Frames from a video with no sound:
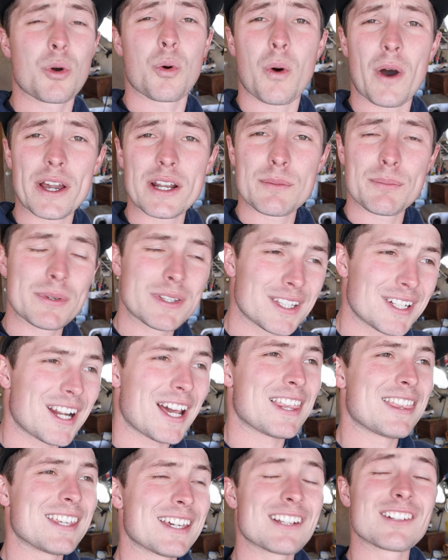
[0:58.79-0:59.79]
quite a bit.
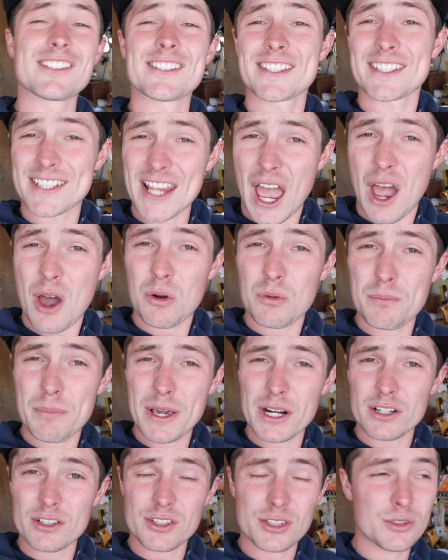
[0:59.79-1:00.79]
I think it'll sound
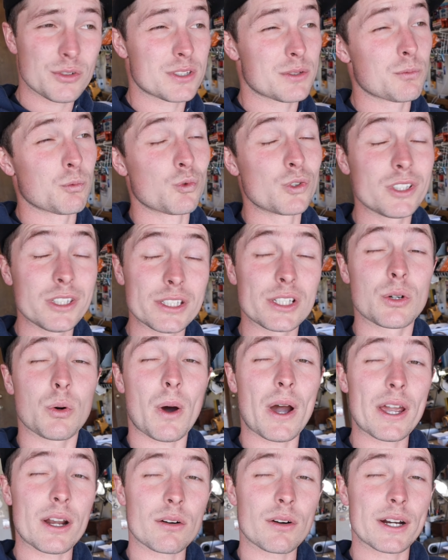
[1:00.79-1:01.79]
better too. It's really
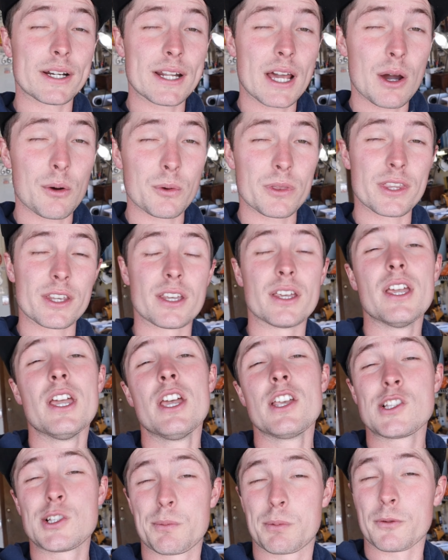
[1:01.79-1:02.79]
quiet right now with the
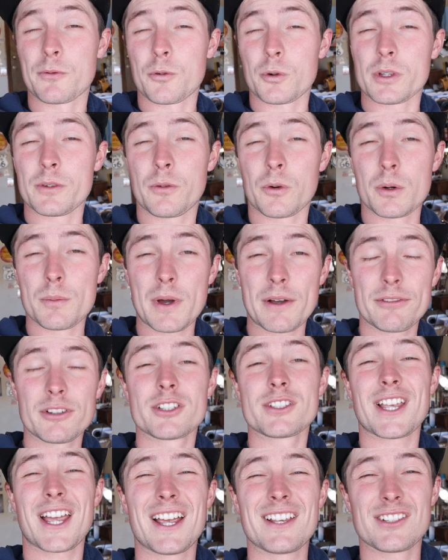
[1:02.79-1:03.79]
Super 44
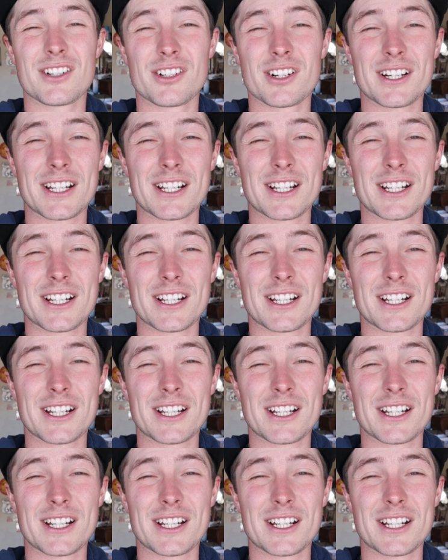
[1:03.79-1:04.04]
mufflers, as you're